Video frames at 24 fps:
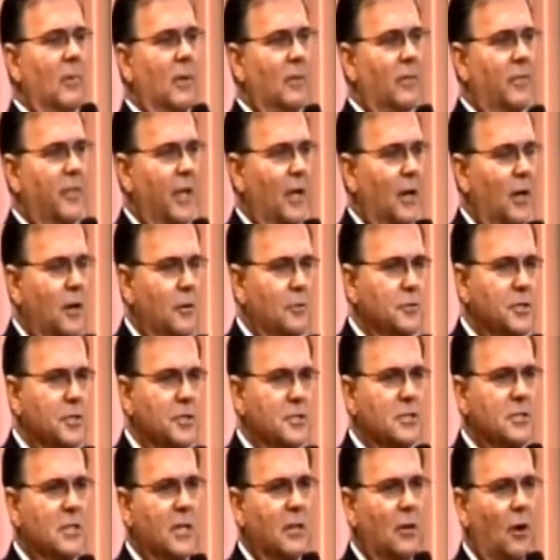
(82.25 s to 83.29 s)

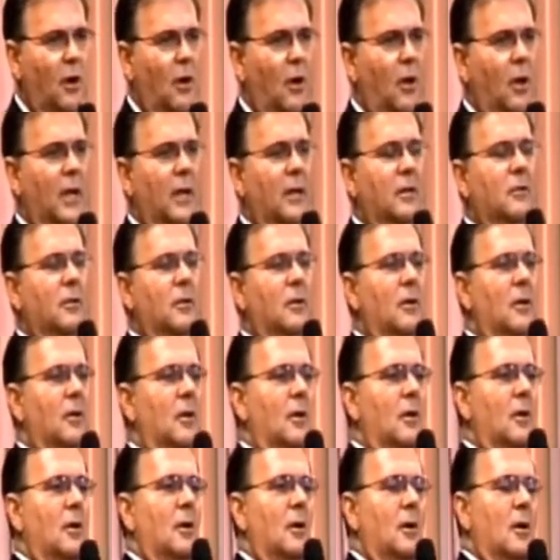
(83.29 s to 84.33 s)
Theologians call it
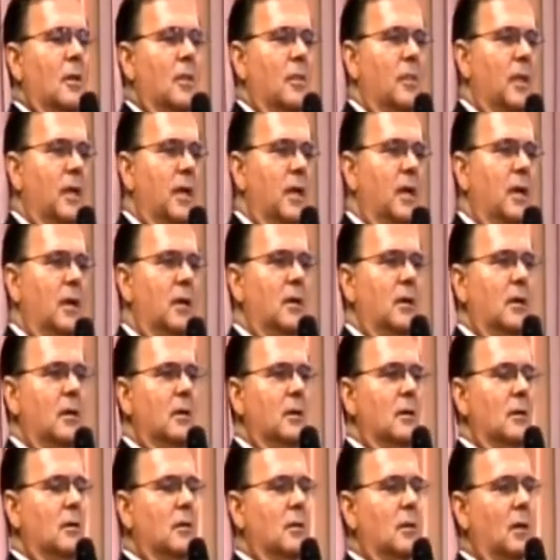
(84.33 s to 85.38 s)
the
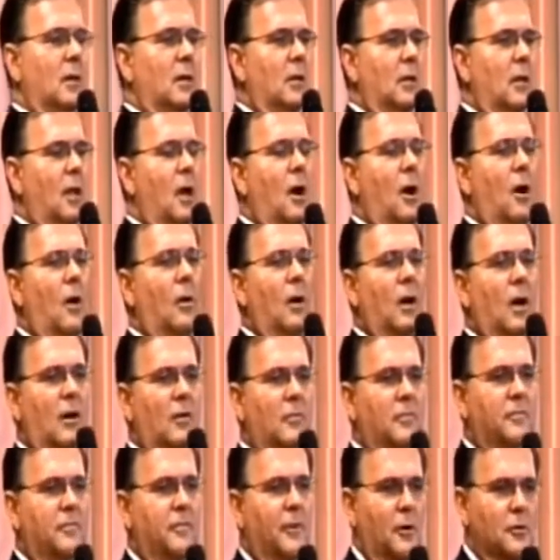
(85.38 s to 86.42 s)
uh, law of
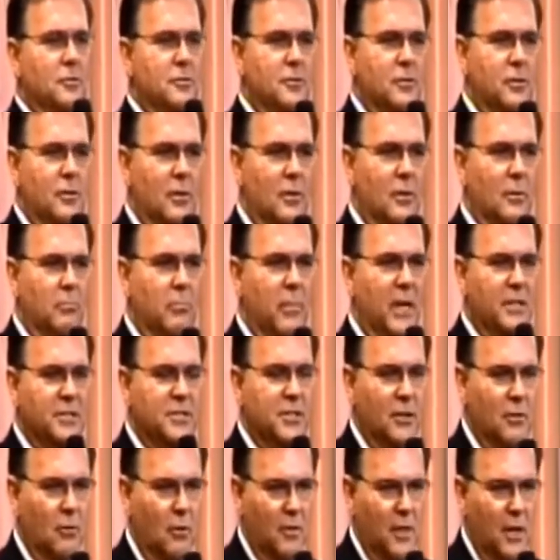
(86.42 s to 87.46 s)
first
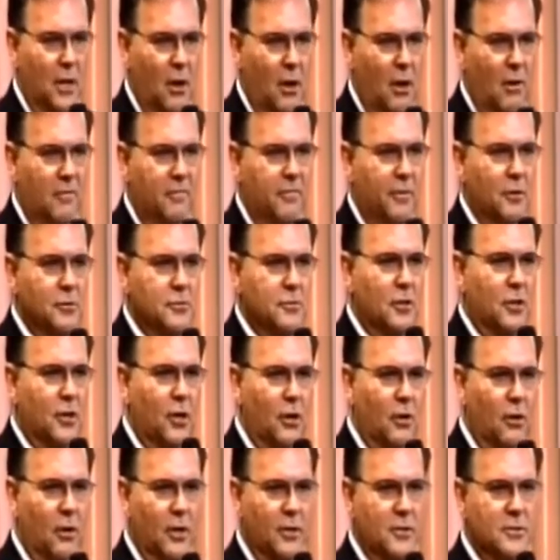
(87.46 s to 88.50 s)
mention or the law of first
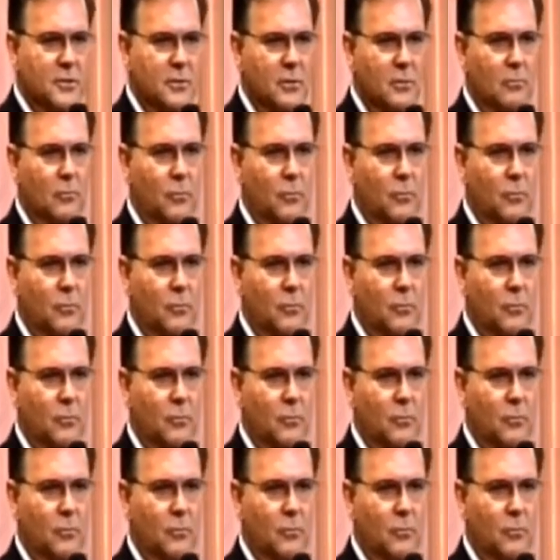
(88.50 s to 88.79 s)
occurrence.